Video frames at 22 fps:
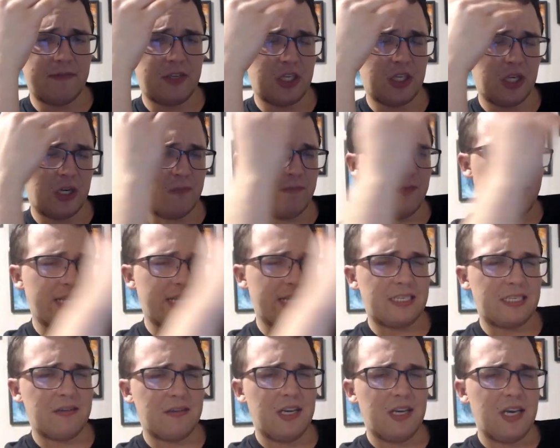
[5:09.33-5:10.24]
So
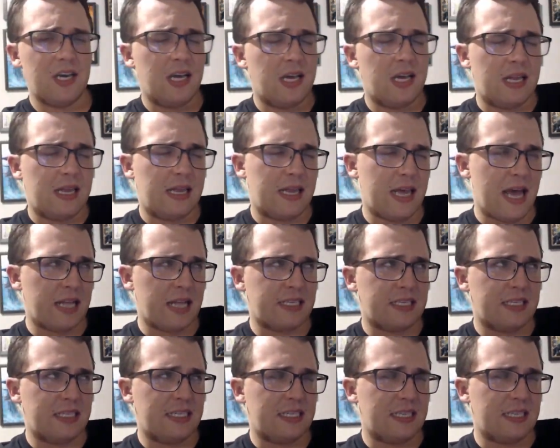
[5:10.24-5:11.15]
that's
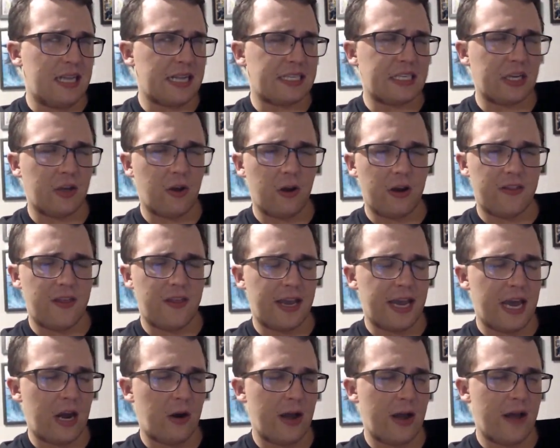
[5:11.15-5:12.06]
a good
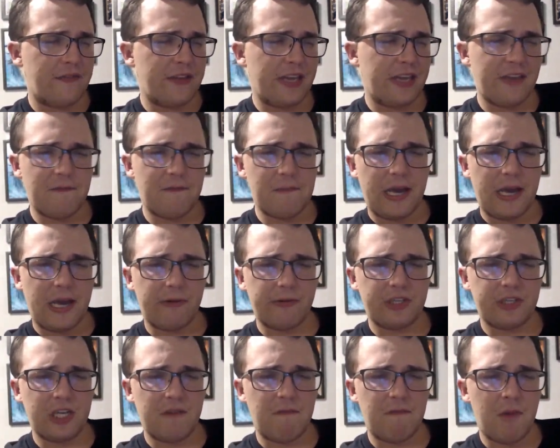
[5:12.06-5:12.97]
thing. I don't have to give
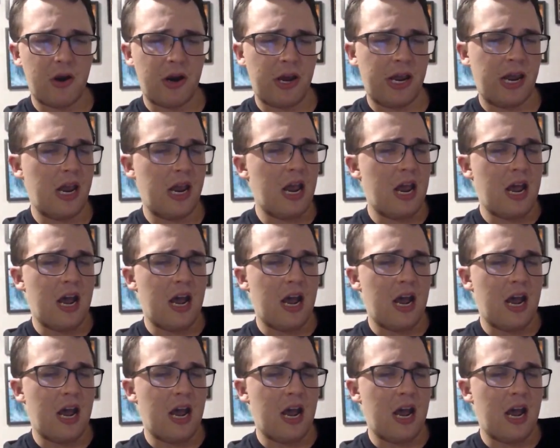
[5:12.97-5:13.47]
Microsoft money.